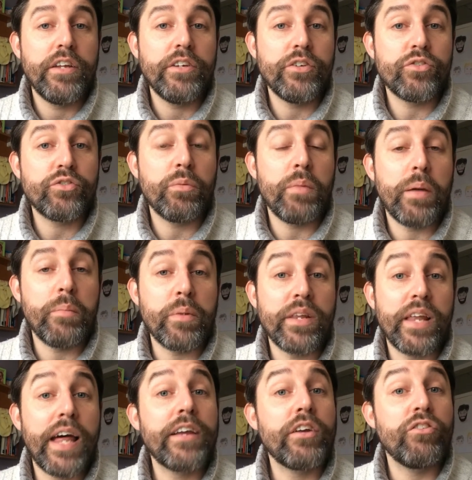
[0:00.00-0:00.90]
just
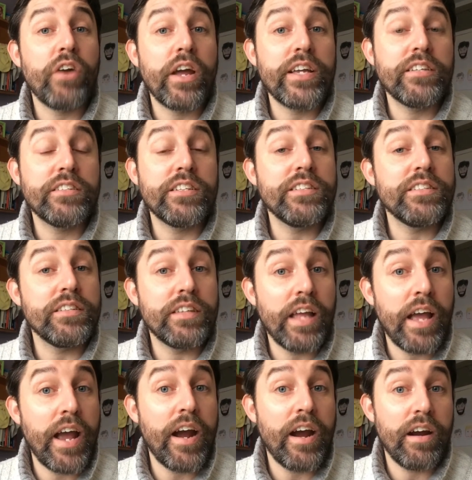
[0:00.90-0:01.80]
remember that grace is
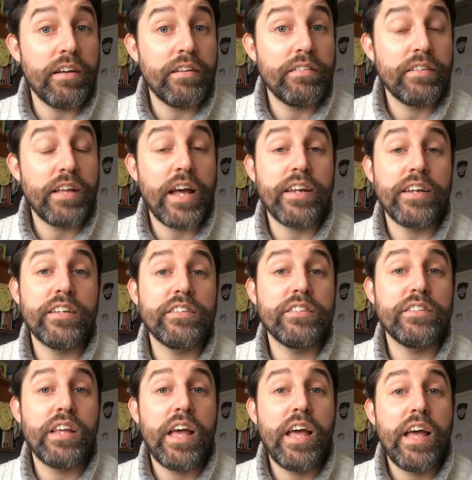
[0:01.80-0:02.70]
there and
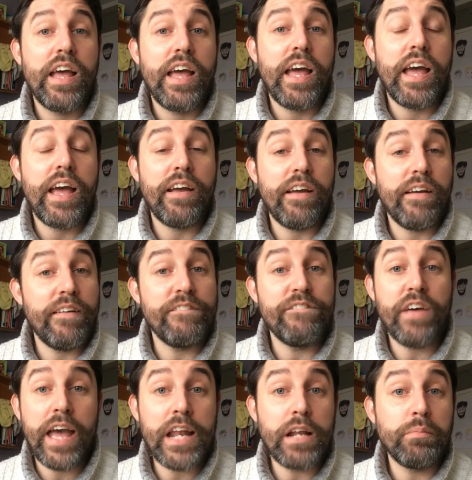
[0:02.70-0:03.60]
it's eh,
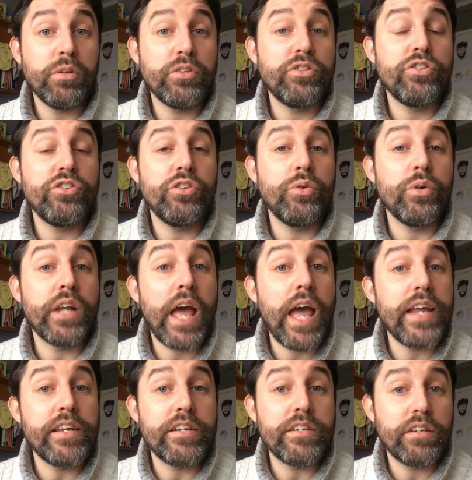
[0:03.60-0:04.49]
available to you at
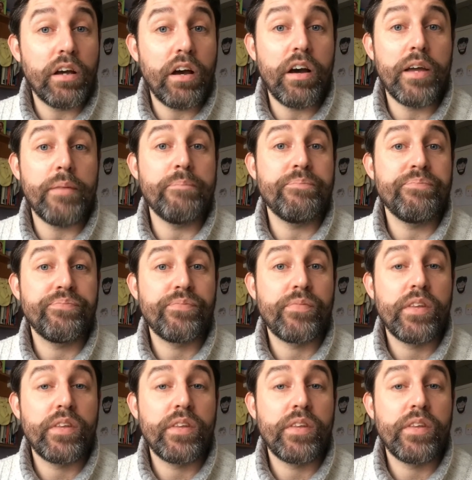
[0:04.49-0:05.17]
any time.